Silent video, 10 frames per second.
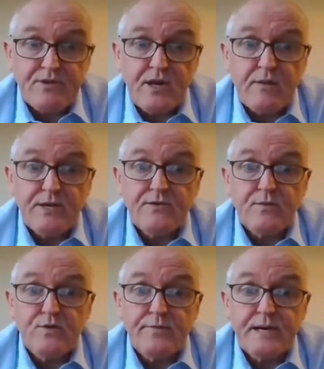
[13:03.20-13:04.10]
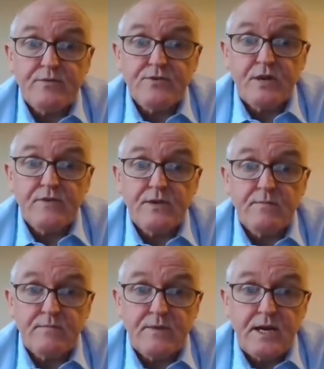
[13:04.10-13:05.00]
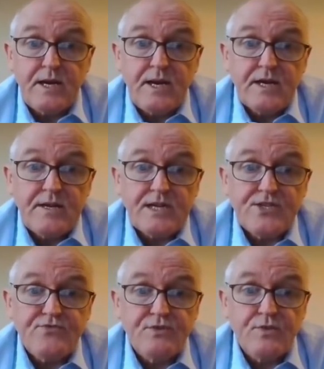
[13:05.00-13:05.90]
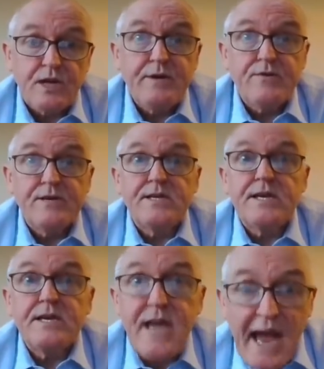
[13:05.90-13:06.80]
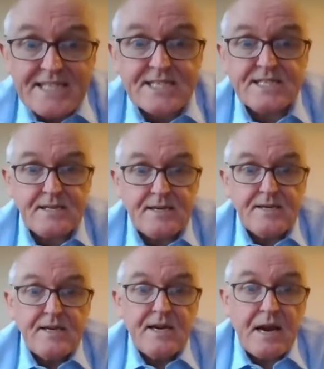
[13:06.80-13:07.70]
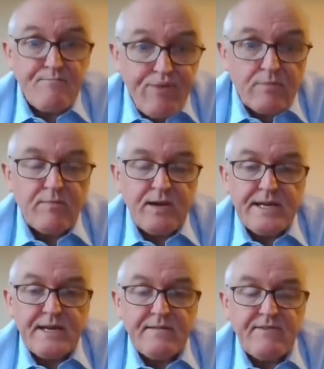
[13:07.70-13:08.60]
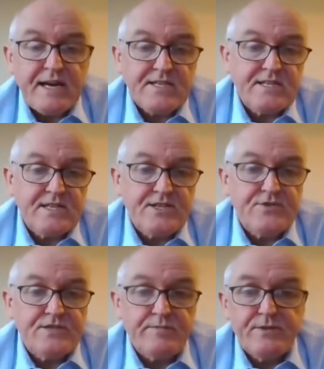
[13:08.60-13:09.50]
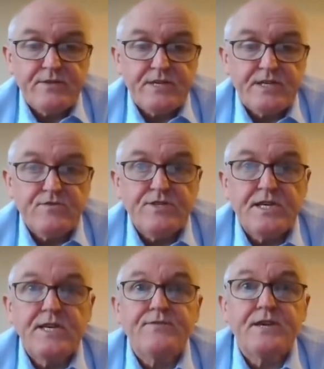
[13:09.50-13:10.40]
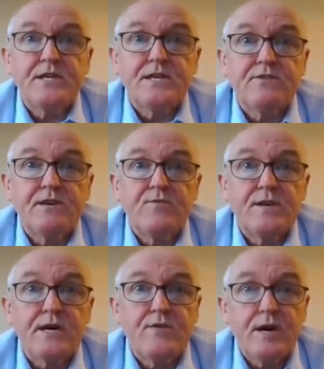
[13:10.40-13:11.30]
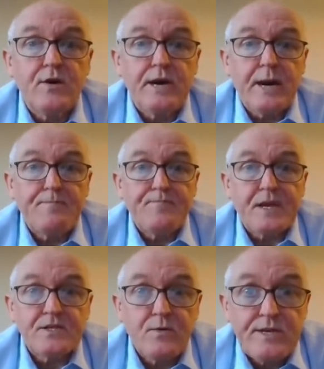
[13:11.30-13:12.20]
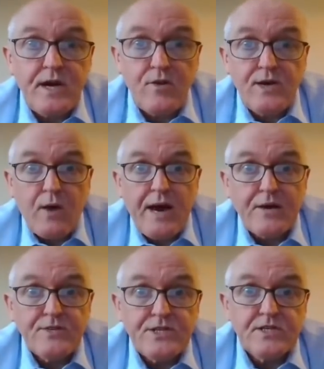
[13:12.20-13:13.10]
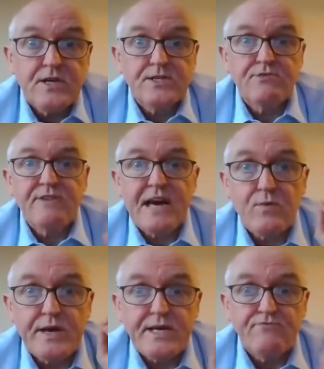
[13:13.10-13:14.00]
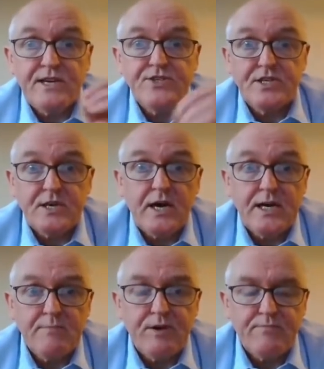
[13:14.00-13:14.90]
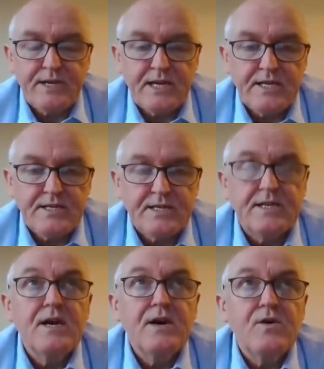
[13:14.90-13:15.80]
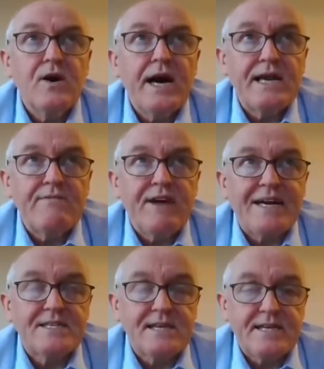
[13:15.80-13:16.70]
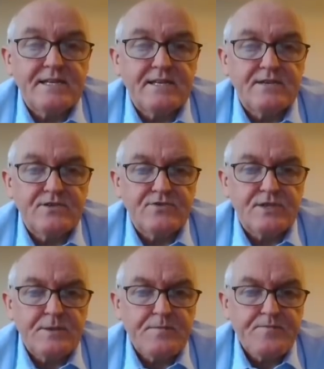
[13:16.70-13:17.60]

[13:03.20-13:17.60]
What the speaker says: are that Omicron will be able to overcome natural immunity, yes, and probably vaccine-induced immunity to a significant degree, we don't know yet. So we don't know how this is going to react when it reaches highly populated or highly vaccinated countries.